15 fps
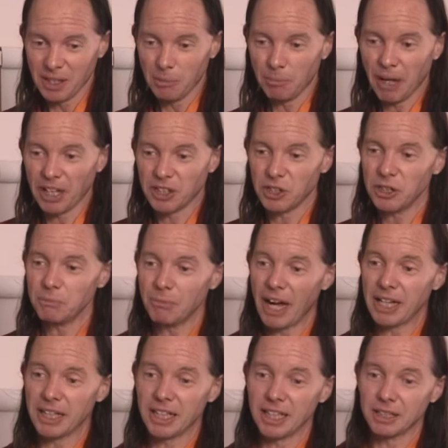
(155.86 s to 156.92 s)
But you
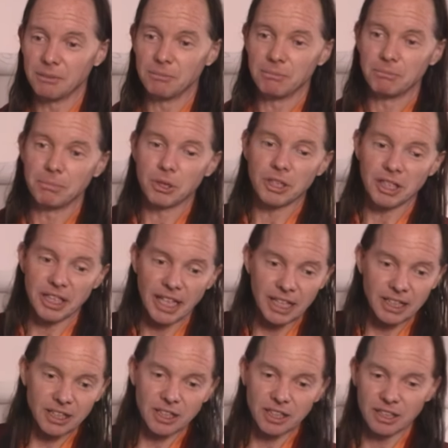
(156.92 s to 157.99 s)
might get Buddha
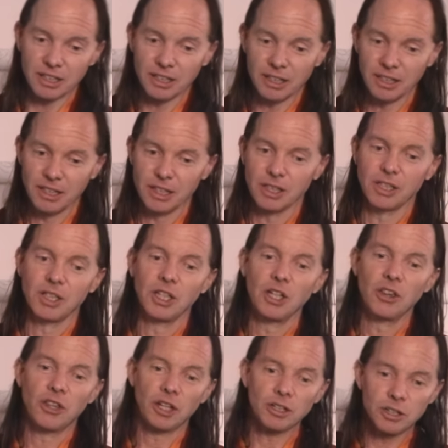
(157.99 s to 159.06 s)
nature,
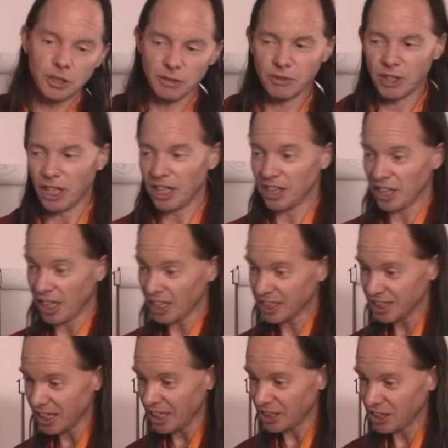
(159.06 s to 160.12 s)
those who have gone
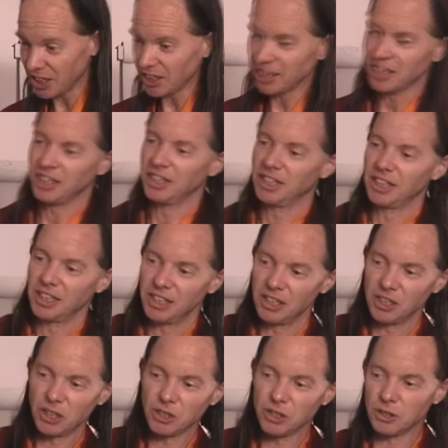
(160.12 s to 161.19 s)
thus nature,
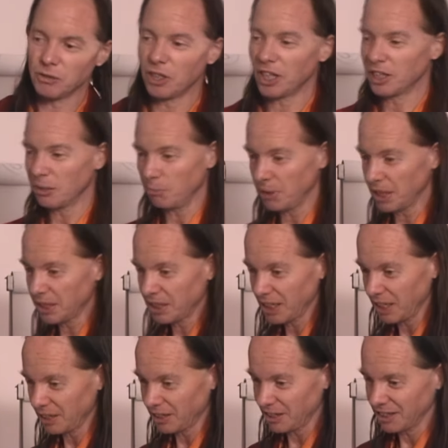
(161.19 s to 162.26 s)
those who have gone to bliss
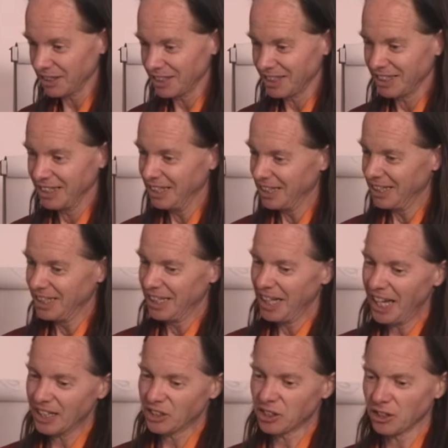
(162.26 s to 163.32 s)
nature.
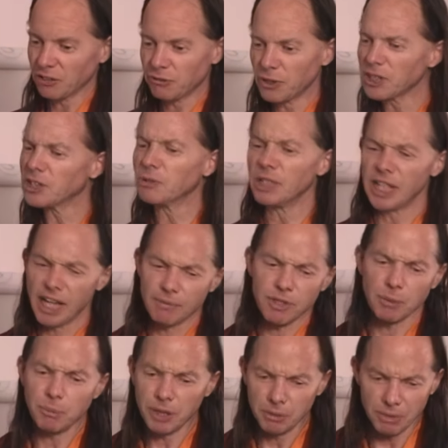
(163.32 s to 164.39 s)
And so the first three names
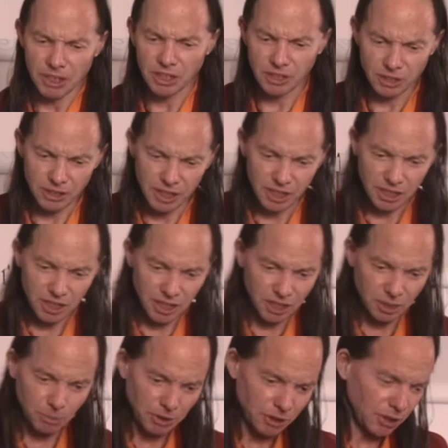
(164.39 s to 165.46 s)
are pretty much
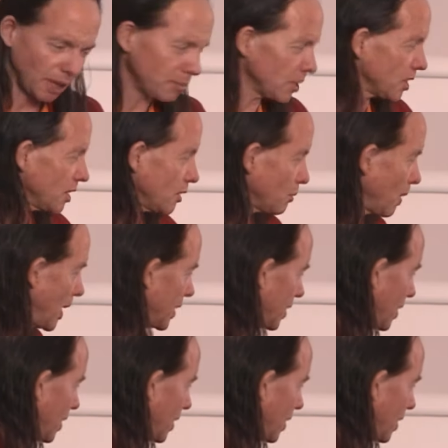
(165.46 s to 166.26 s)
interchangeable. So I'm just going to write